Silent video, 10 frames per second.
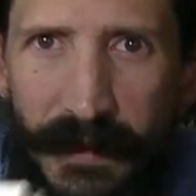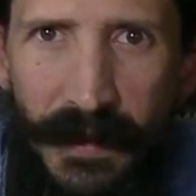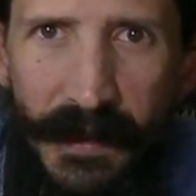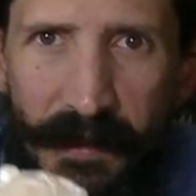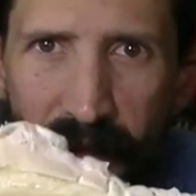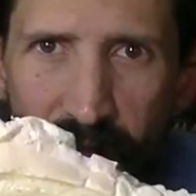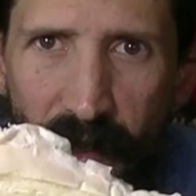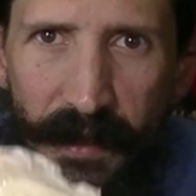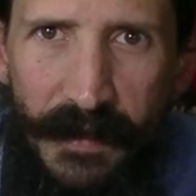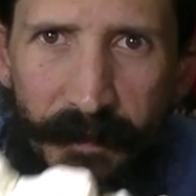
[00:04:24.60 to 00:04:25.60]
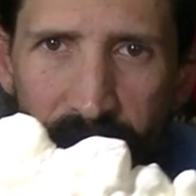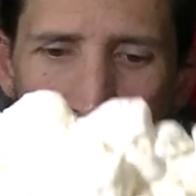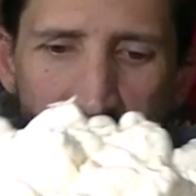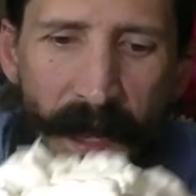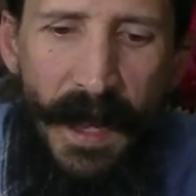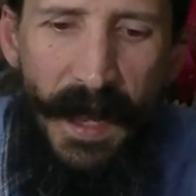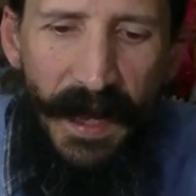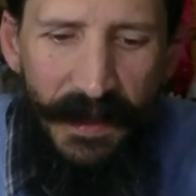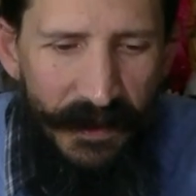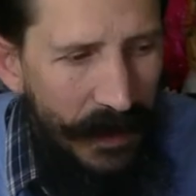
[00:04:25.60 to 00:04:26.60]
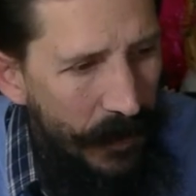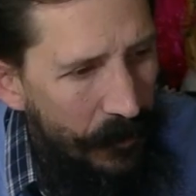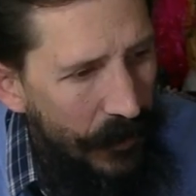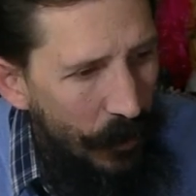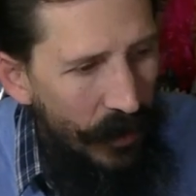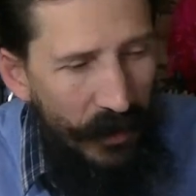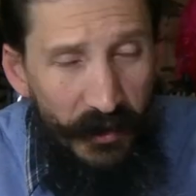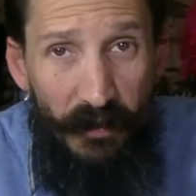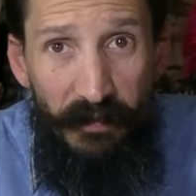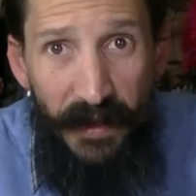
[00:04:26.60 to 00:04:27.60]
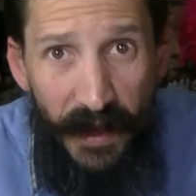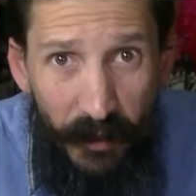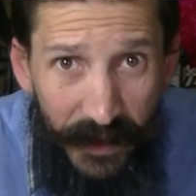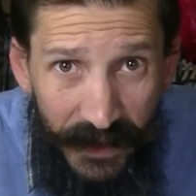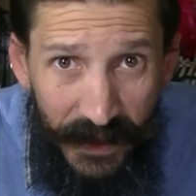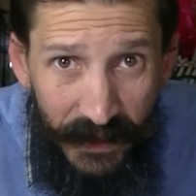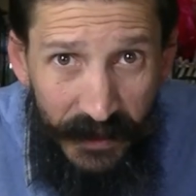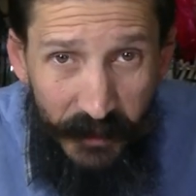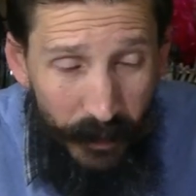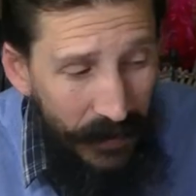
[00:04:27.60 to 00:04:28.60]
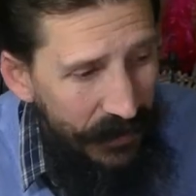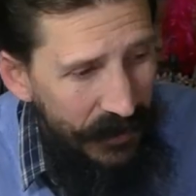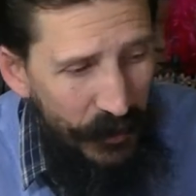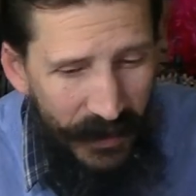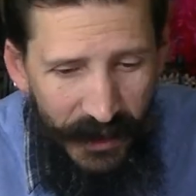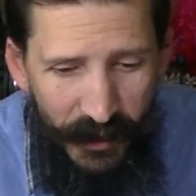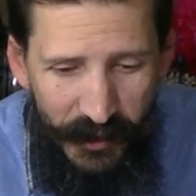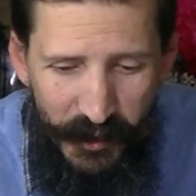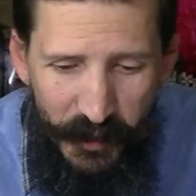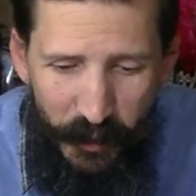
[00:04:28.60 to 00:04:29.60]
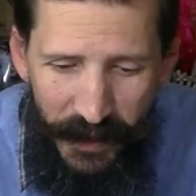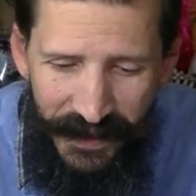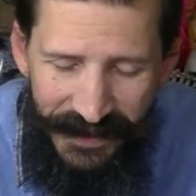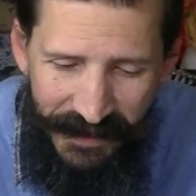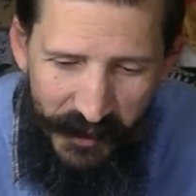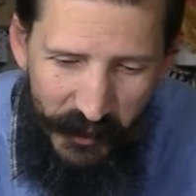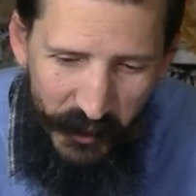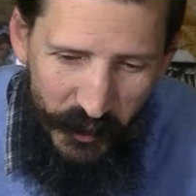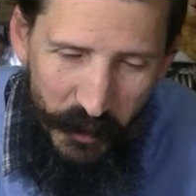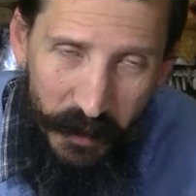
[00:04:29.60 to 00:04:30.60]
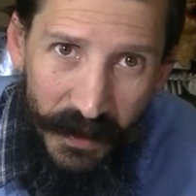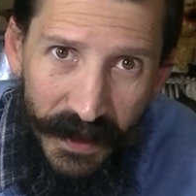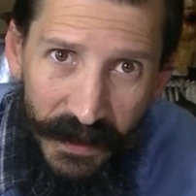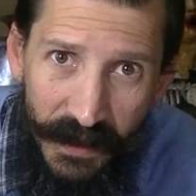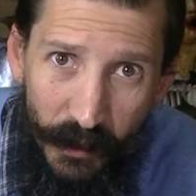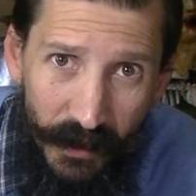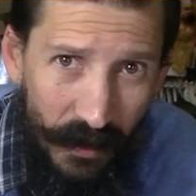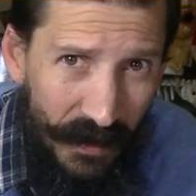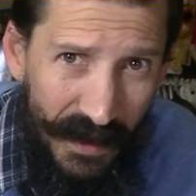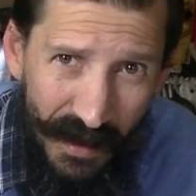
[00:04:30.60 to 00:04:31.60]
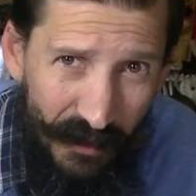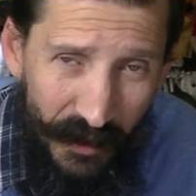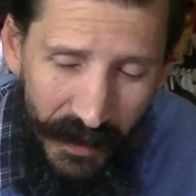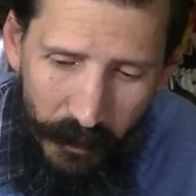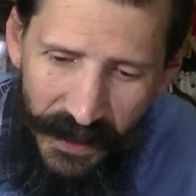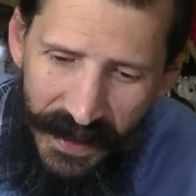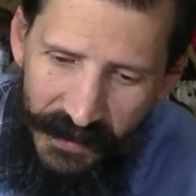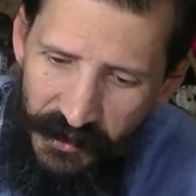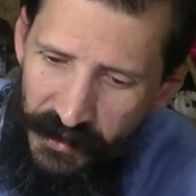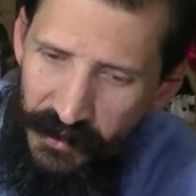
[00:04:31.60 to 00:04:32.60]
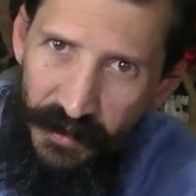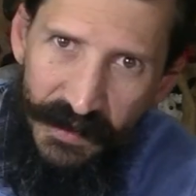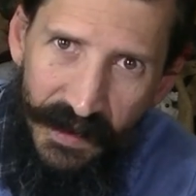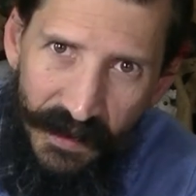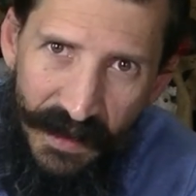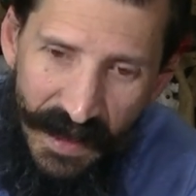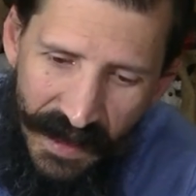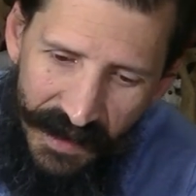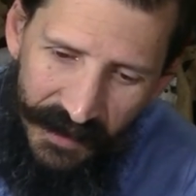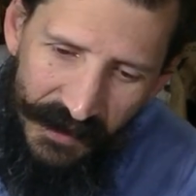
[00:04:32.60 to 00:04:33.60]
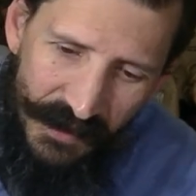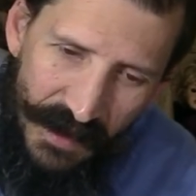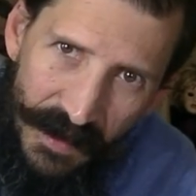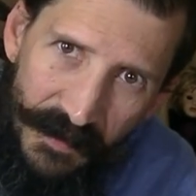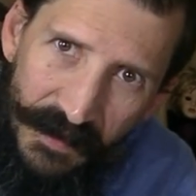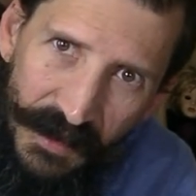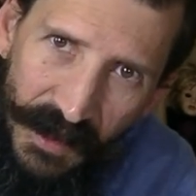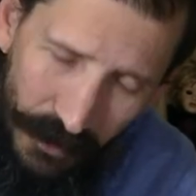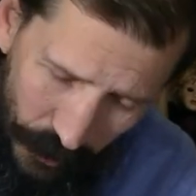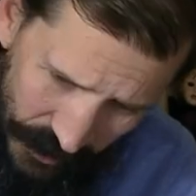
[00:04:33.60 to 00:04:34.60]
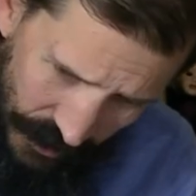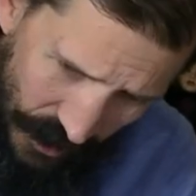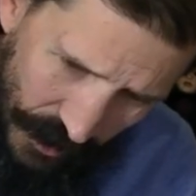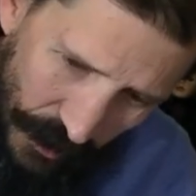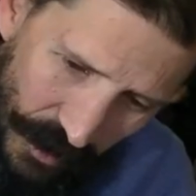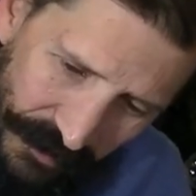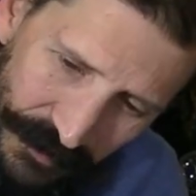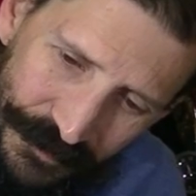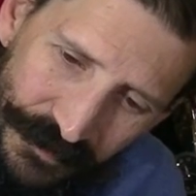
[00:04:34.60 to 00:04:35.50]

nice and solid. And we're going to very lightly spray it. The trick here is to spray it super lightly. We're not going to cover it in black. It's just to take this yellowish color off.